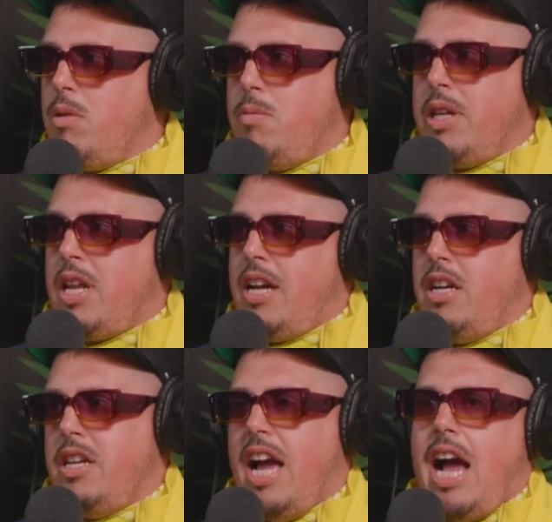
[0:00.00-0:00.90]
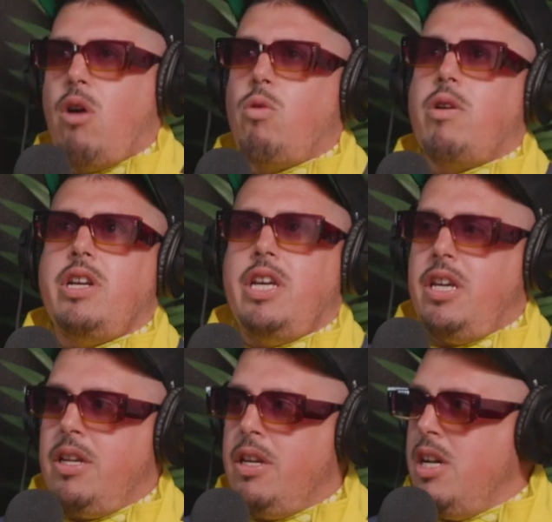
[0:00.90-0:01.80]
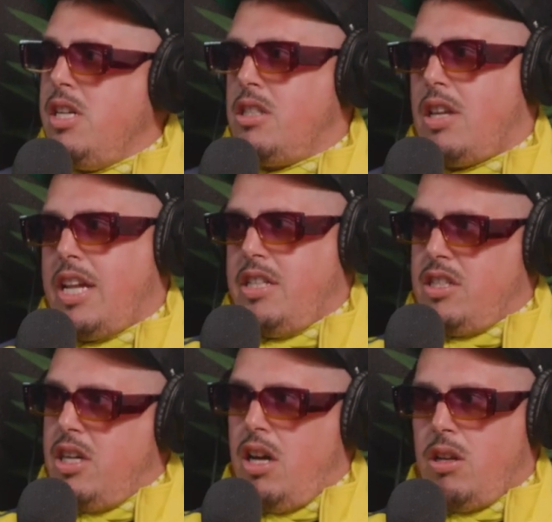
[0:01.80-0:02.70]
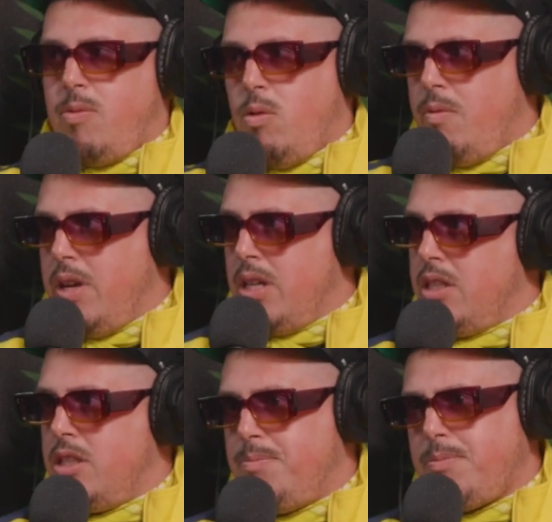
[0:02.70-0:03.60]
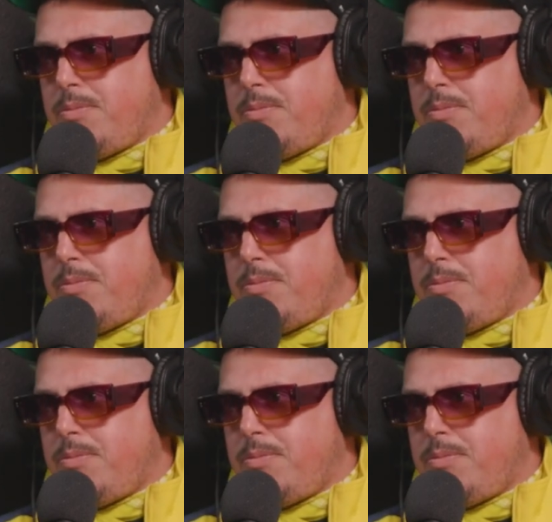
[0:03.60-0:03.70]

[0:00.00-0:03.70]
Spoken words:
We went like an hour in to like this colorful village,